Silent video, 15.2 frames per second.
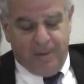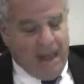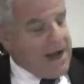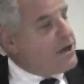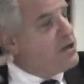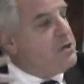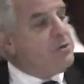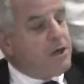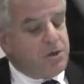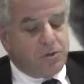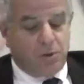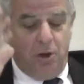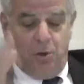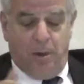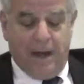attitude
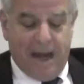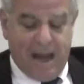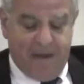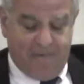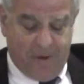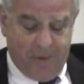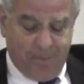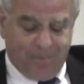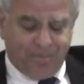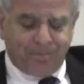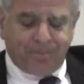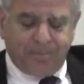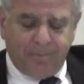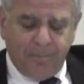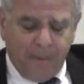control, what have you,
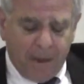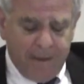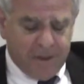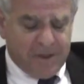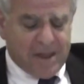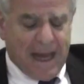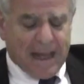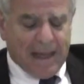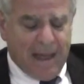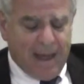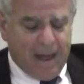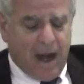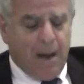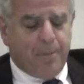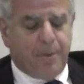the
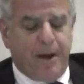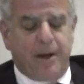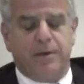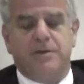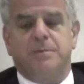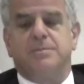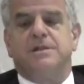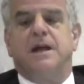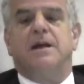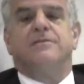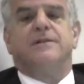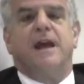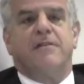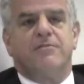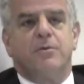satellite operator
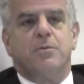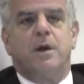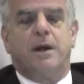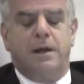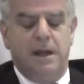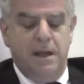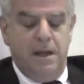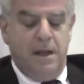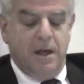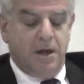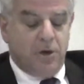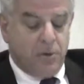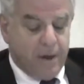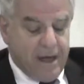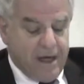themselves, everyone
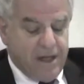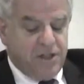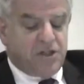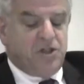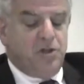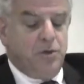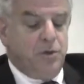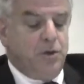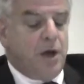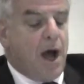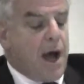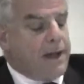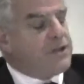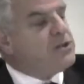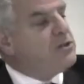agrees to
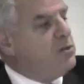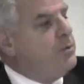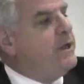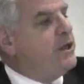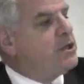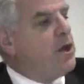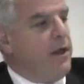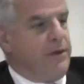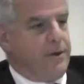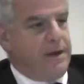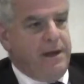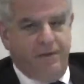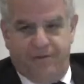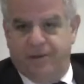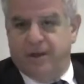not sue each other
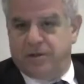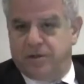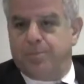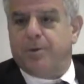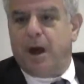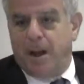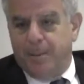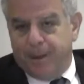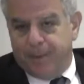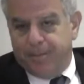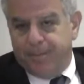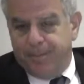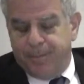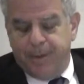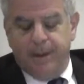if there's a problem
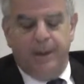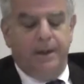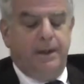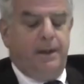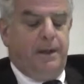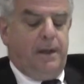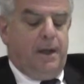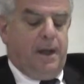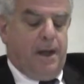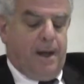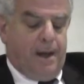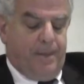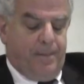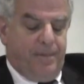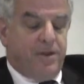
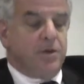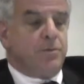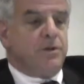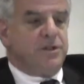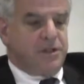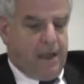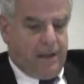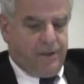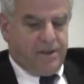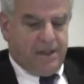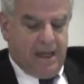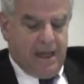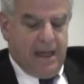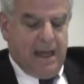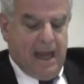that results
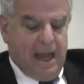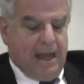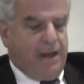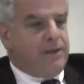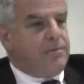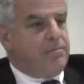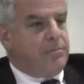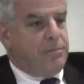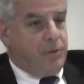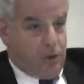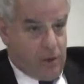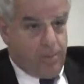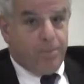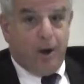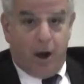in a
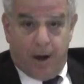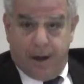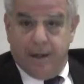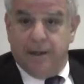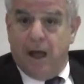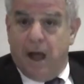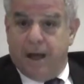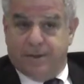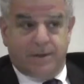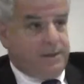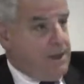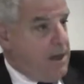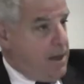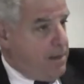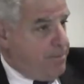third party loss,
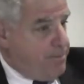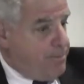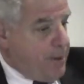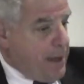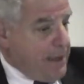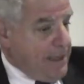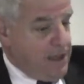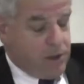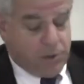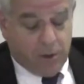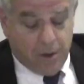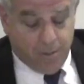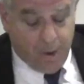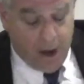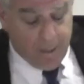bodily
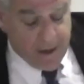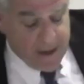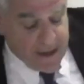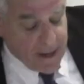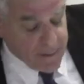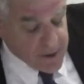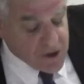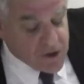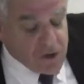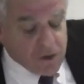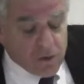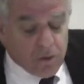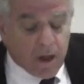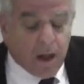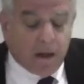injury, property damage
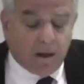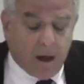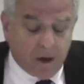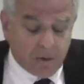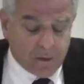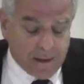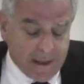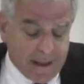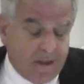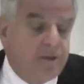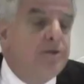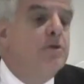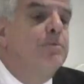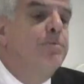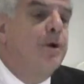to unrelated
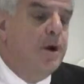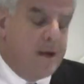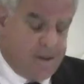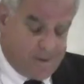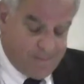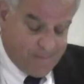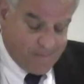third parties.